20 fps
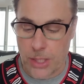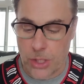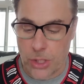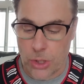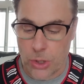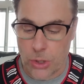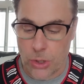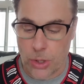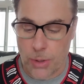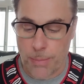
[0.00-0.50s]
the
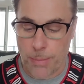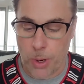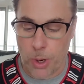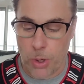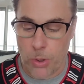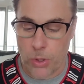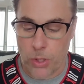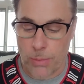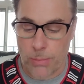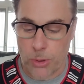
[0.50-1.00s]
surgery
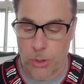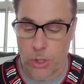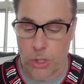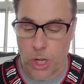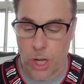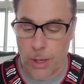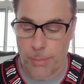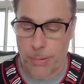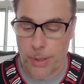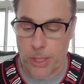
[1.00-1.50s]
posed the most
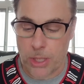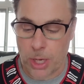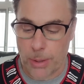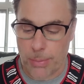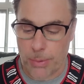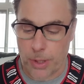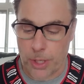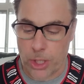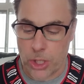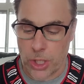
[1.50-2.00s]
complex
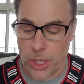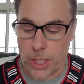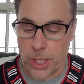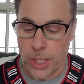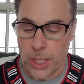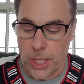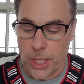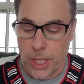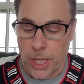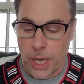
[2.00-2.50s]
operation